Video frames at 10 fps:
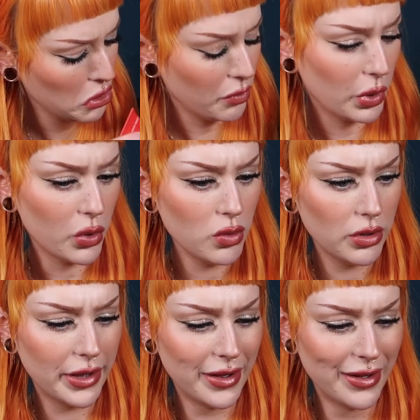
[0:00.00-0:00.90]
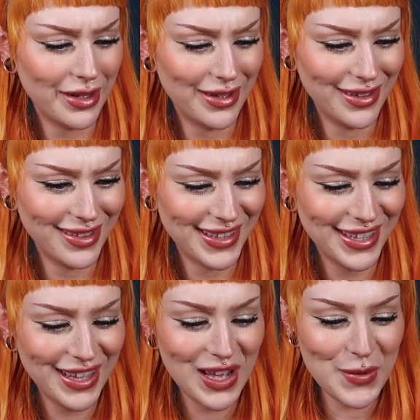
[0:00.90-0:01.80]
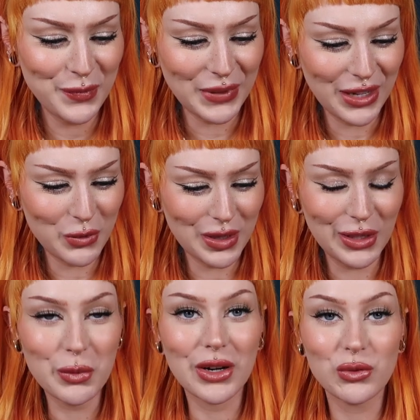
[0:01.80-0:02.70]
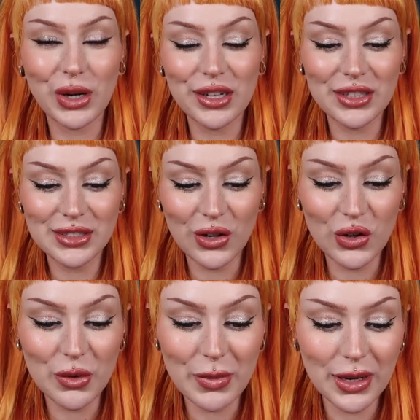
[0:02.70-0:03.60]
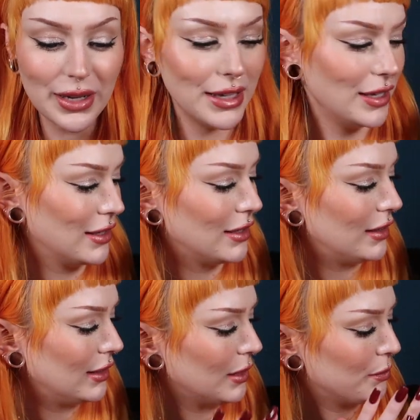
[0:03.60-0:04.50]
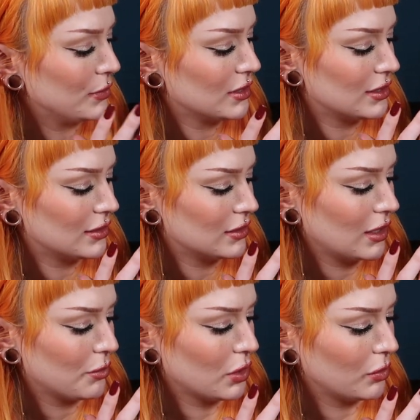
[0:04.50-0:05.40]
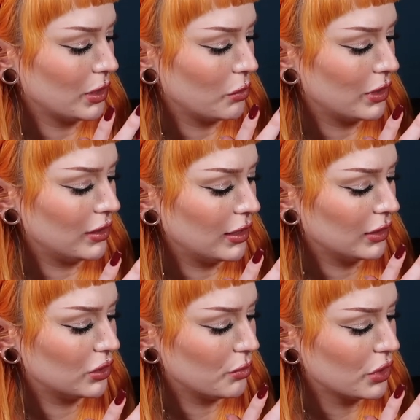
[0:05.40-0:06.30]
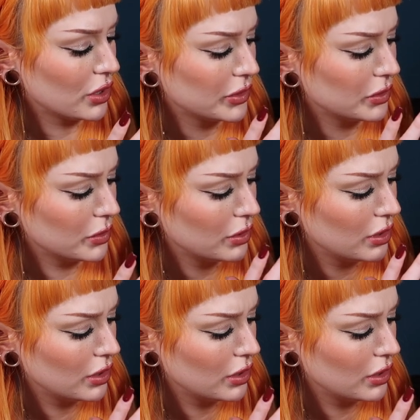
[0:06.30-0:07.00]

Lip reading: Whoa. I really want to try this on my lips. I probably will like tomorrow.